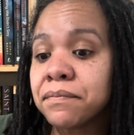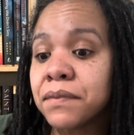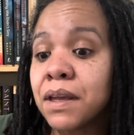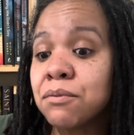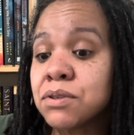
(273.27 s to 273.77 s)

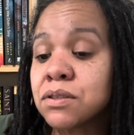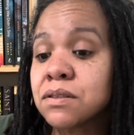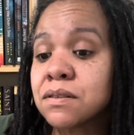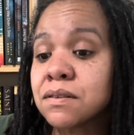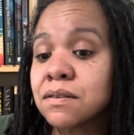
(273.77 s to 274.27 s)
it
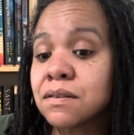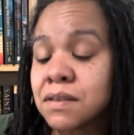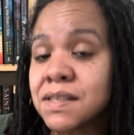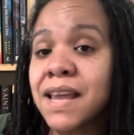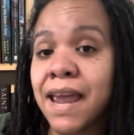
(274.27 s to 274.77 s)
was
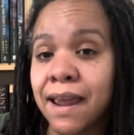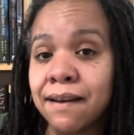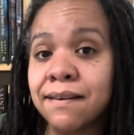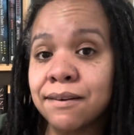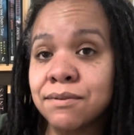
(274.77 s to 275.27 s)
sad.
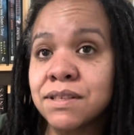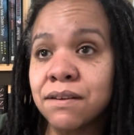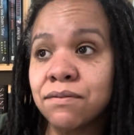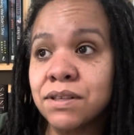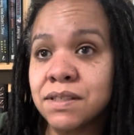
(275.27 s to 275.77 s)
It was
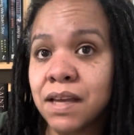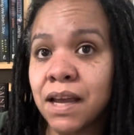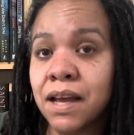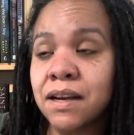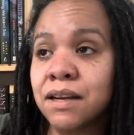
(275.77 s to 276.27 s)
definitely
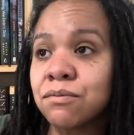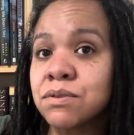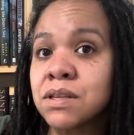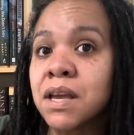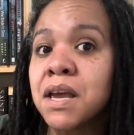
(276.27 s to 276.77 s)
sad.
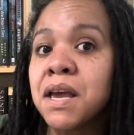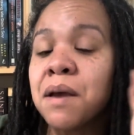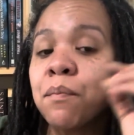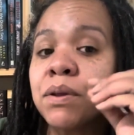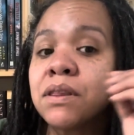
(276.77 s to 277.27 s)

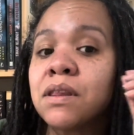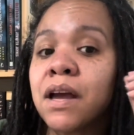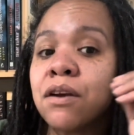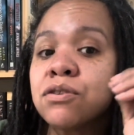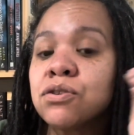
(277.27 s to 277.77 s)
But
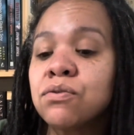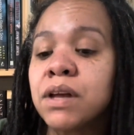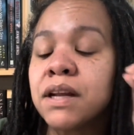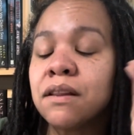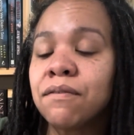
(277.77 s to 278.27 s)
I also
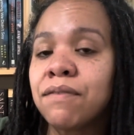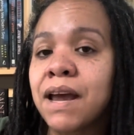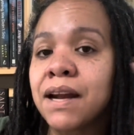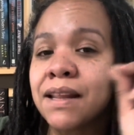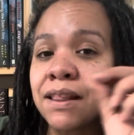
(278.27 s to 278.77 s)
liked the
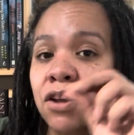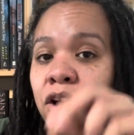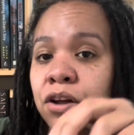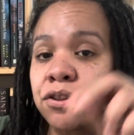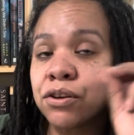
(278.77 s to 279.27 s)
fact that the
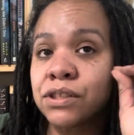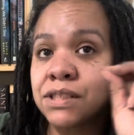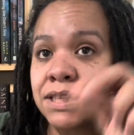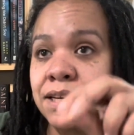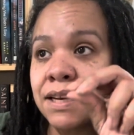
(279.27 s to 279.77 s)
author
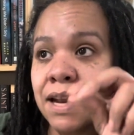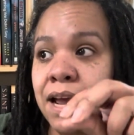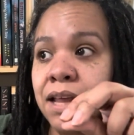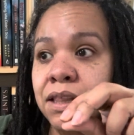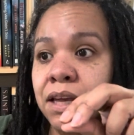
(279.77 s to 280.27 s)
did
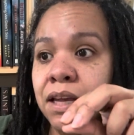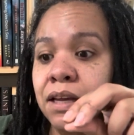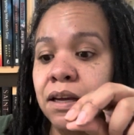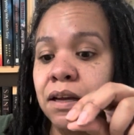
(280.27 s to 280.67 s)
not, like,